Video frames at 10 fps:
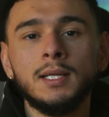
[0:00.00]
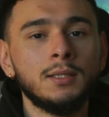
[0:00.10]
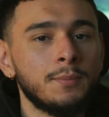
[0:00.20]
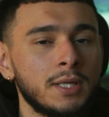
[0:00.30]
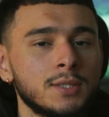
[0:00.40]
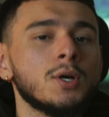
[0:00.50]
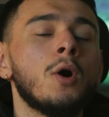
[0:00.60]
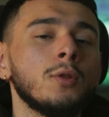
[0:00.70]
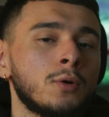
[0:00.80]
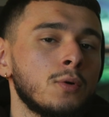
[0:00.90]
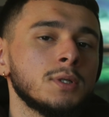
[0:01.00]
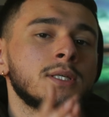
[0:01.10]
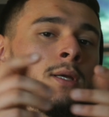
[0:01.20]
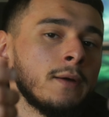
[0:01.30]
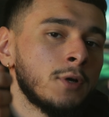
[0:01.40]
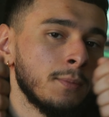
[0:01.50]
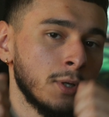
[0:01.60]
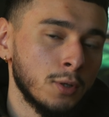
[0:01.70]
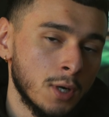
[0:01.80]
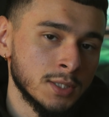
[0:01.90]
it eliminates all the cords that you have
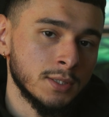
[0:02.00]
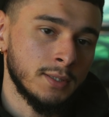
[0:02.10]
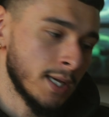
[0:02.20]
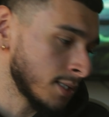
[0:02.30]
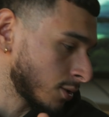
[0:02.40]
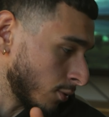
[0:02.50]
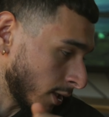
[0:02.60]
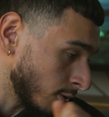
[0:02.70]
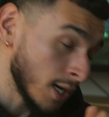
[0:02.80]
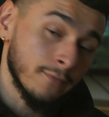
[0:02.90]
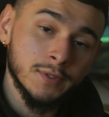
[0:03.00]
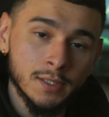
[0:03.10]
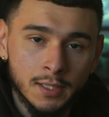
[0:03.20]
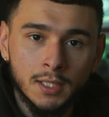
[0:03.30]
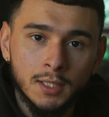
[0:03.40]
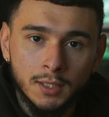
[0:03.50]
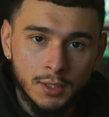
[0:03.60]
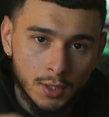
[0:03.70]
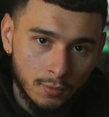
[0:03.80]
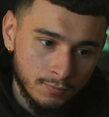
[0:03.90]
coming across your desk, or that you have to,
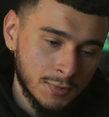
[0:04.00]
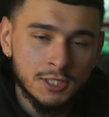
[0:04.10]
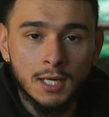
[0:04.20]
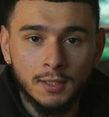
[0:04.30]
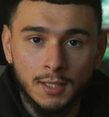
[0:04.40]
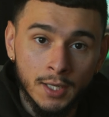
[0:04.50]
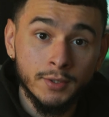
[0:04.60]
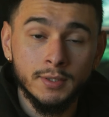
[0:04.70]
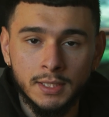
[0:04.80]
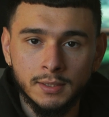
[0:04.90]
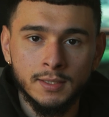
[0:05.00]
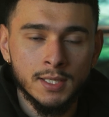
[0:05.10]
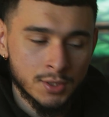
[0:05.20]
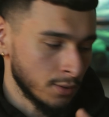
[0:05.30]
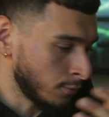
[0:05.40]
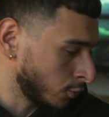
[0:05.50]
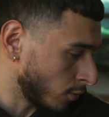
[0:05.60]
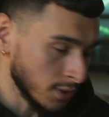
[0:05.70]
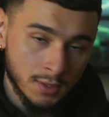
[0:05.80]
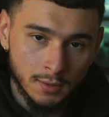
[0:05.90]
tuck underneath the desk so the
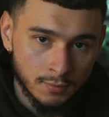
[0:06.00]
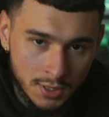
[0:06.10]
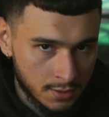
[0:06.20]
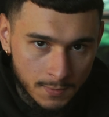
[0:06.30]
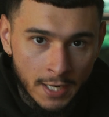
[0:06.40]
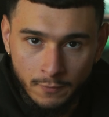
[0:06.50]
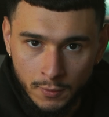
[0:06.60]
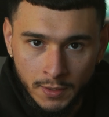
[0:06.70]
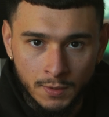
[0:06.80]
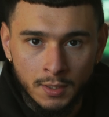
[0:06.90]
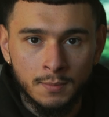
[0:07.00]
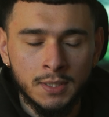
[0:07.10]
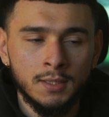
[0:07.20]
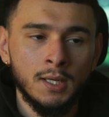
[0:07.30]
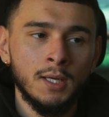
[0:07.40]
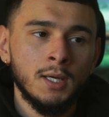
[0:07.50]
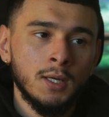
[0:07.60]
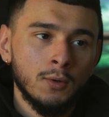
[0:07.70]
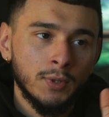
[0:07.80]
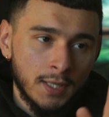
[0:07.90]
cords aren't just everywhere, you know what I mean?
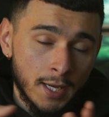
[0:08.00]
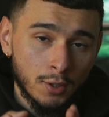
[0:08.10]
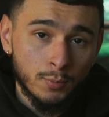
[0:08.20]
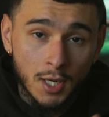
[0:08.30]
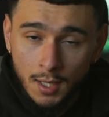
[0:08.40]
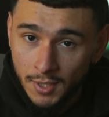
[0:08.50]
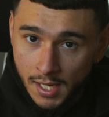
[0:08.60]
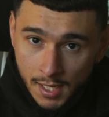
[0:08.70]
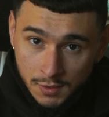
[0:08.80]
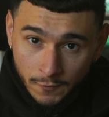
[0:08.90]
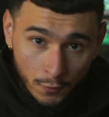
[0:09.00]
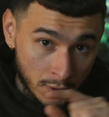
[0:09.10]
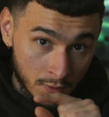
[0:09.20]
With the Anker Prime, it has 4